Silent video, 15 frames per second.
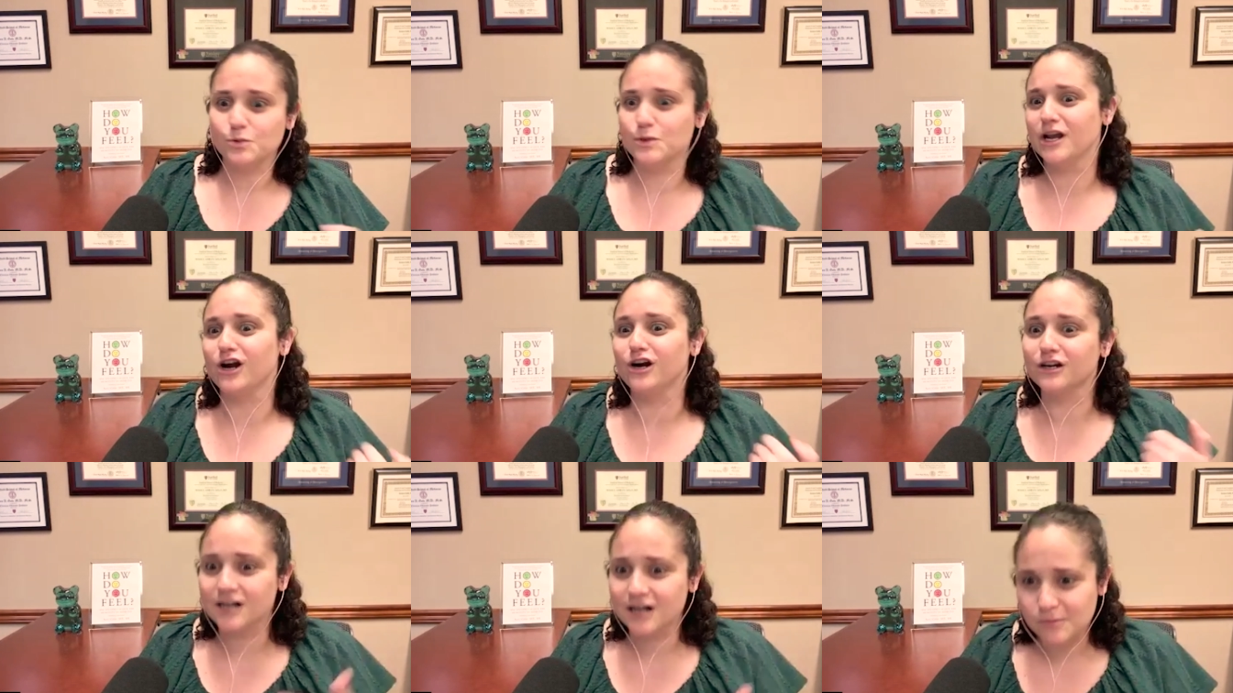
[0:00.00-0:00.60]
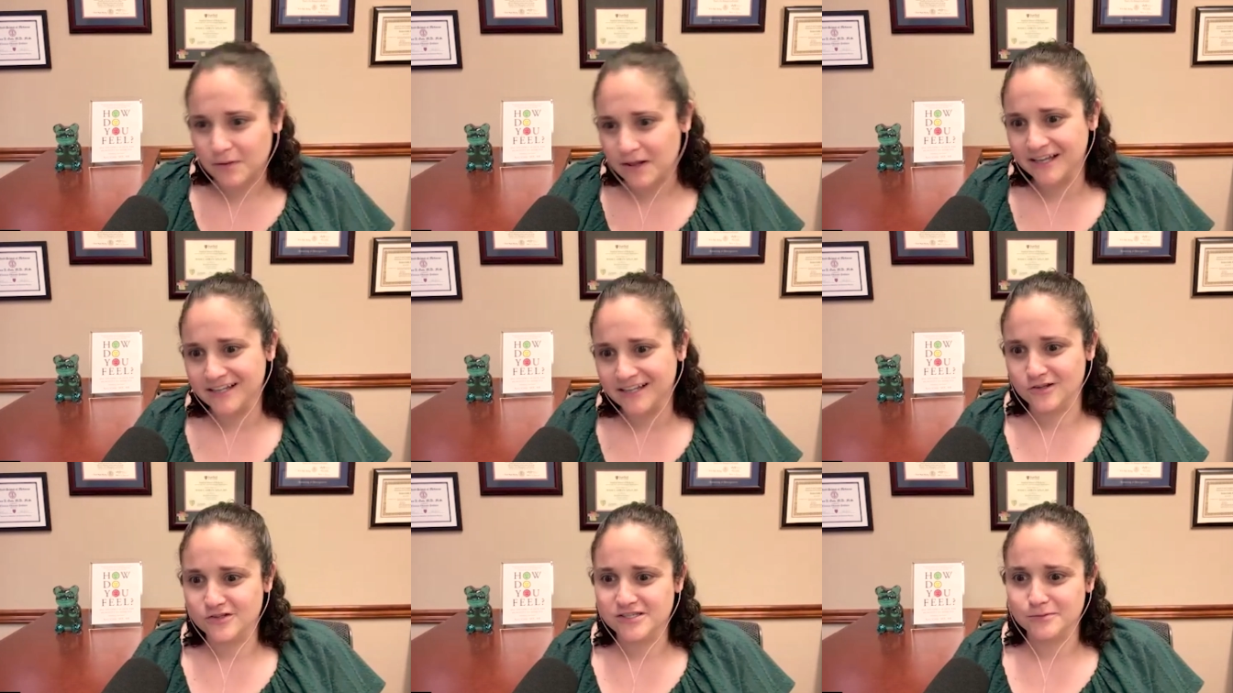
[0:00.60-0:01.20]
We aren't applying
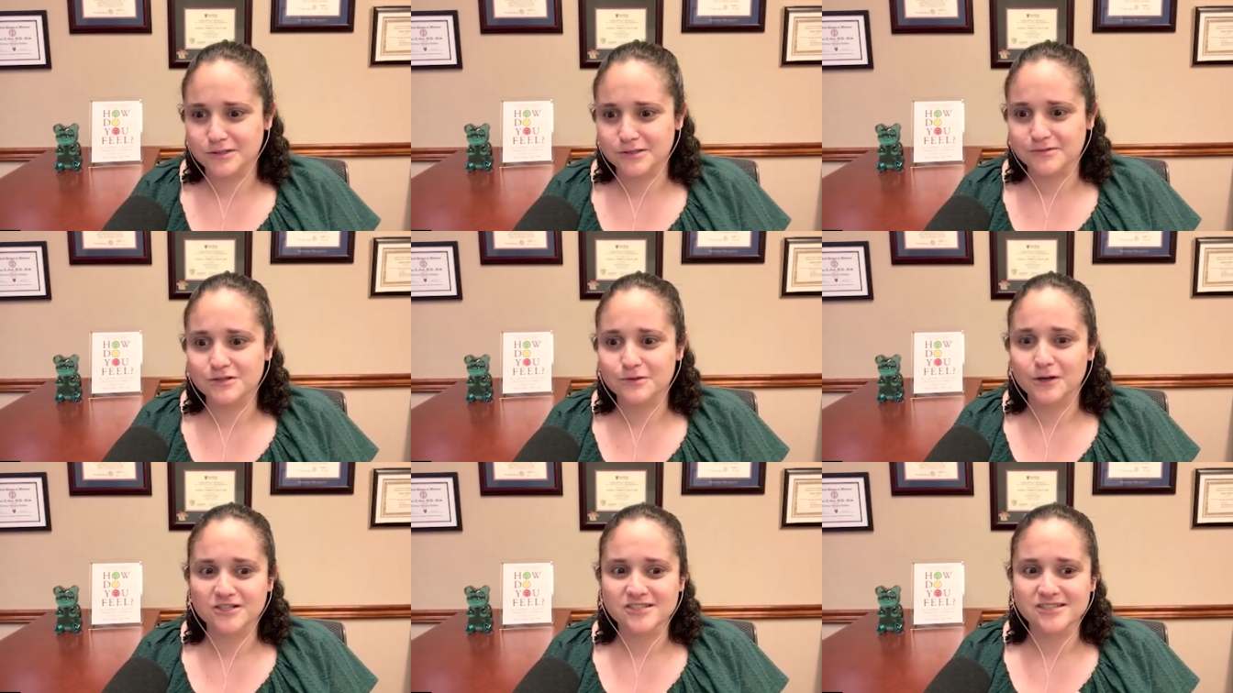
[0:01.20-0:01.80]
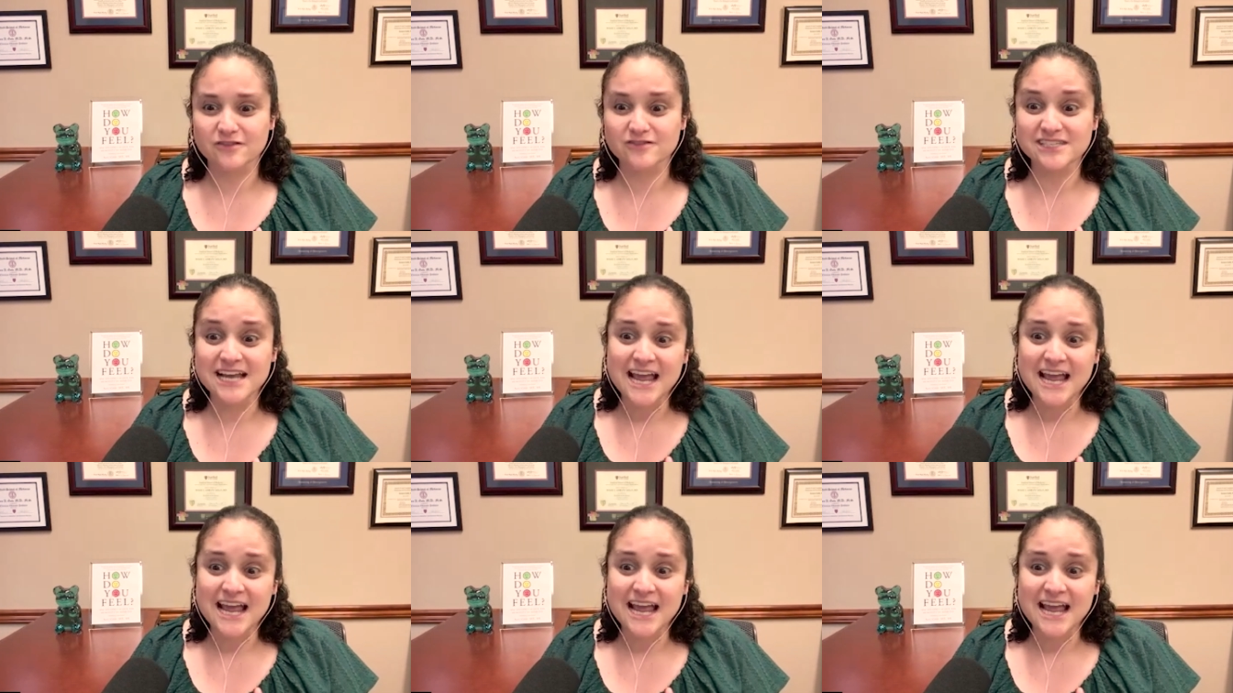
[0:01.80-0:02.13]
those symptoms to ourselves,